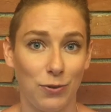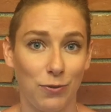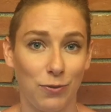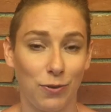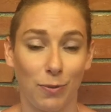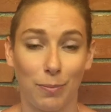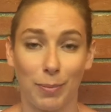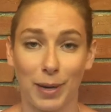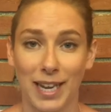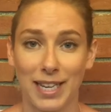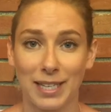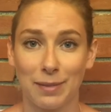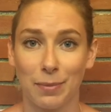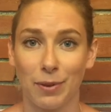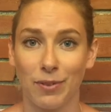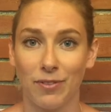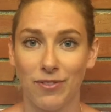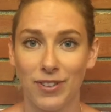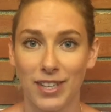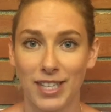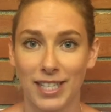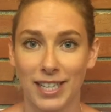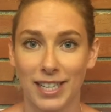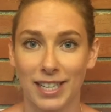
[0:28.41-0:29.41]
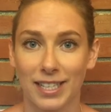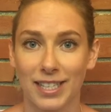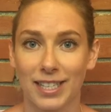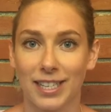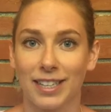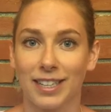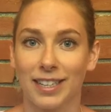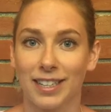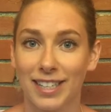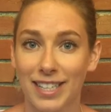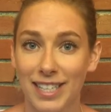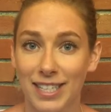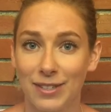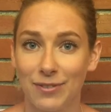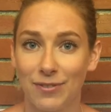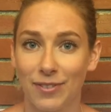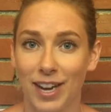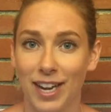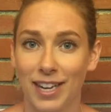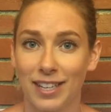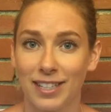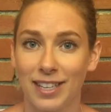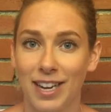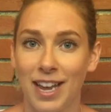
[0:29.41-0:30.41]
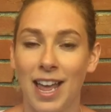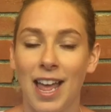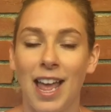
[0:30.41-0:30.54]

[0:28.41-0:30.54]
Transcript: for Plasmaphysik in Greifswald